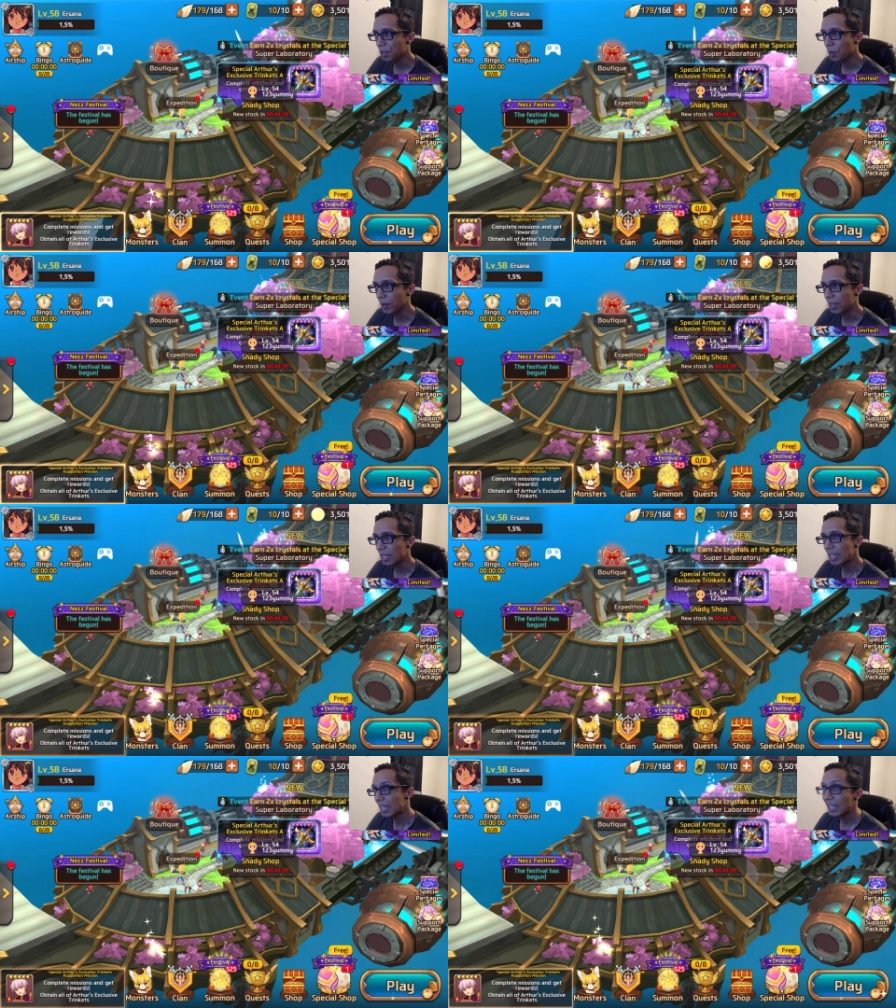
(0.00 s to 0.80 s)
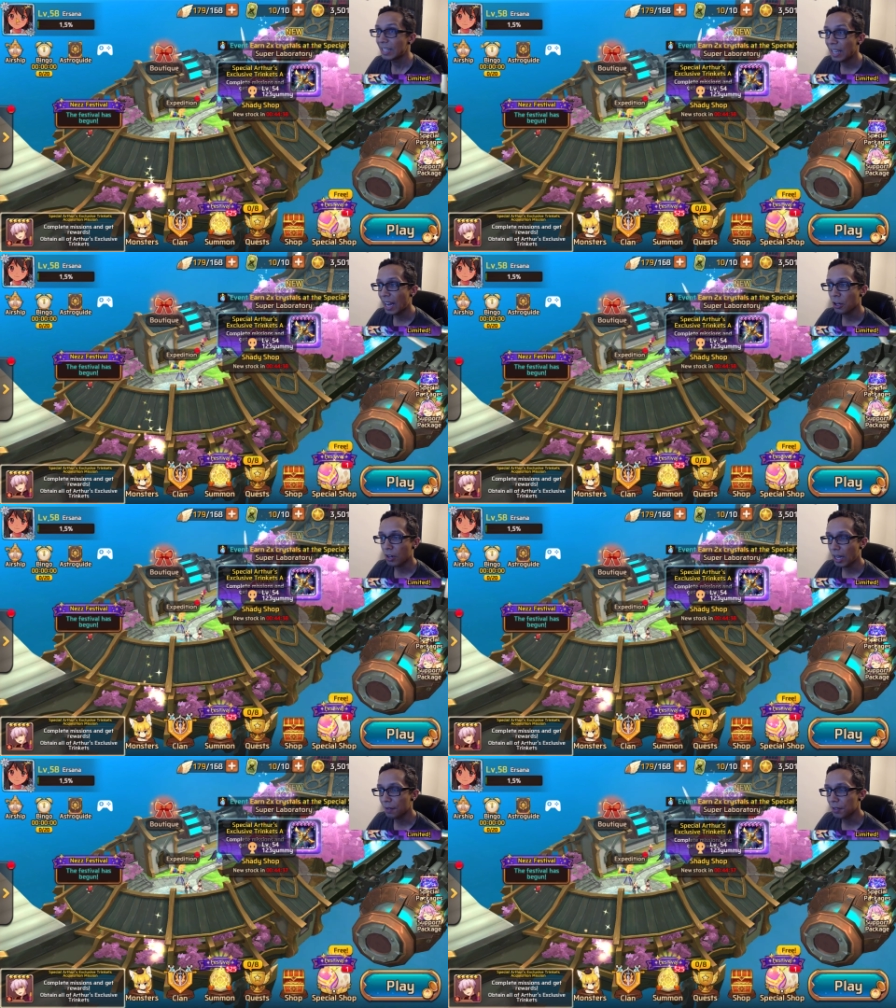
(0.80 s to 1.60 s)
to it, yeah, you're
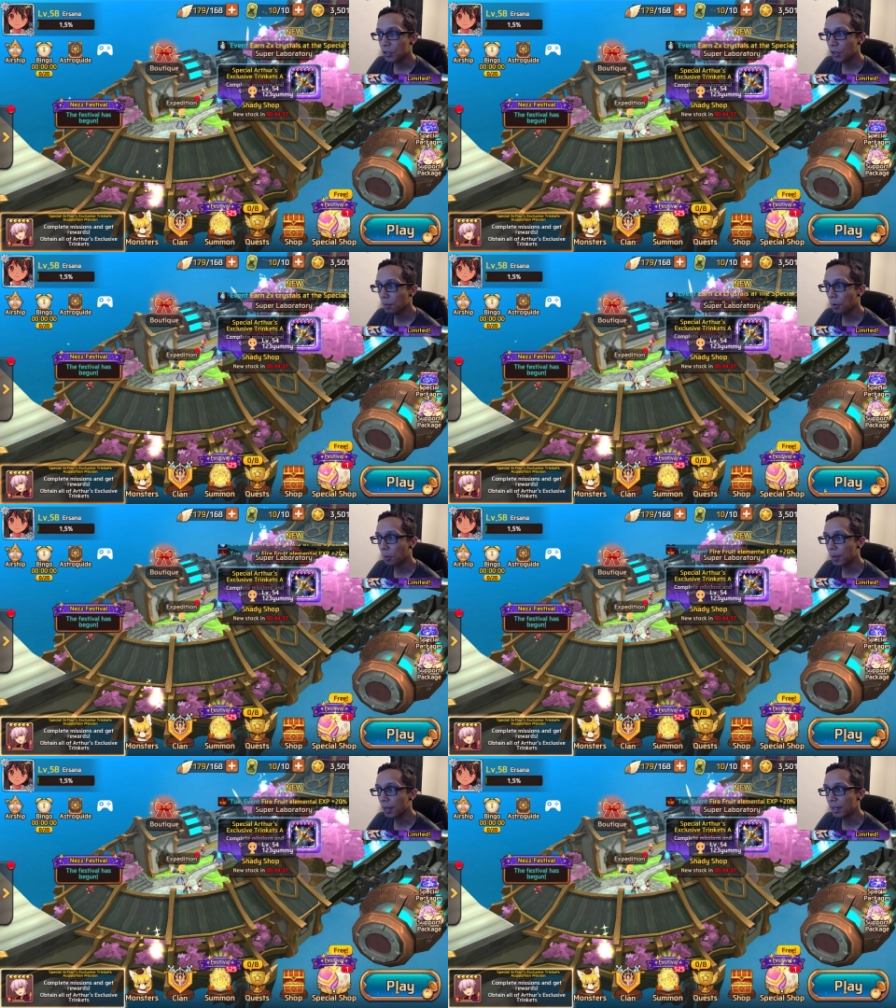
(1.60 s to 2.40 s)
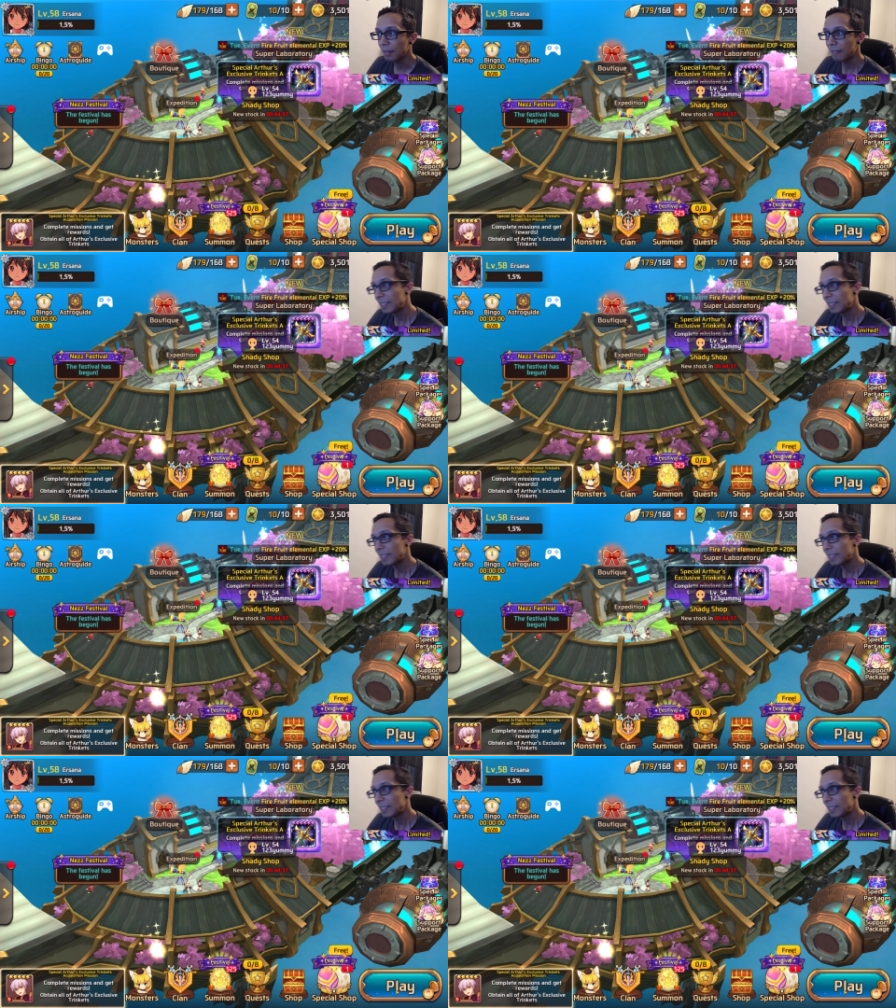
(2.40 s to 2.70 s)
kind of in trouble, but